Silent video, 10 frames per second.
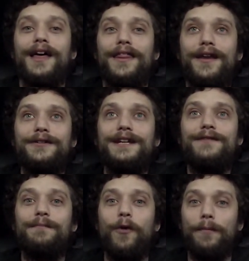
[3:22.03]
there's
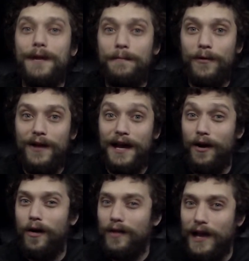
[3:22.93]
even more people, in
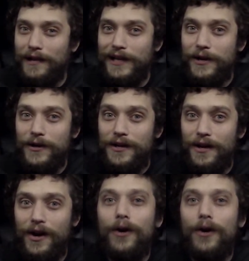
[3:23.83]
all likelihood,